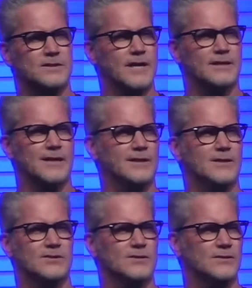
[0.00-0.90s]
said, God
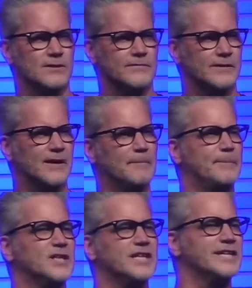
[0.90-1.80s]
doesn't look for
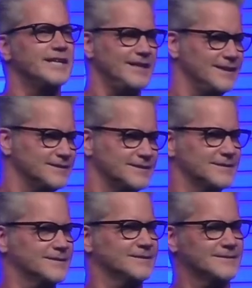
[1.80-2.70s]
ability,
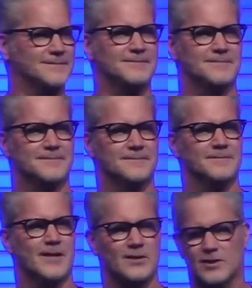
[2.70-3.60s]

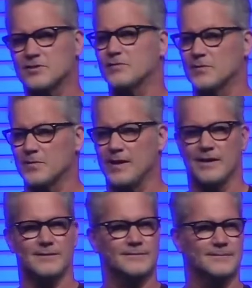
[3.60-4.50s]
He looks for
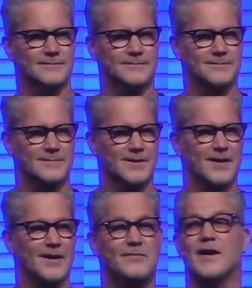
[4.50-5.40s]
what?
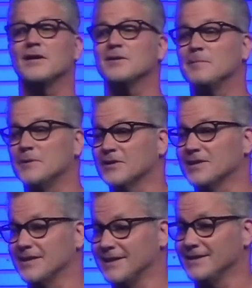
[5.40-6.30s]

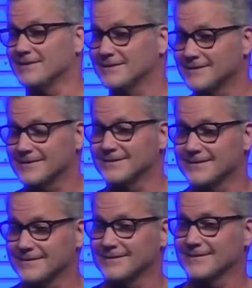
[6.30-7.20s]
Availability.
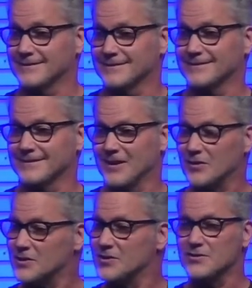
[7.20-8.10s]

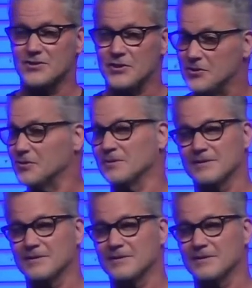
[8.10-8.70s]
He'll use you.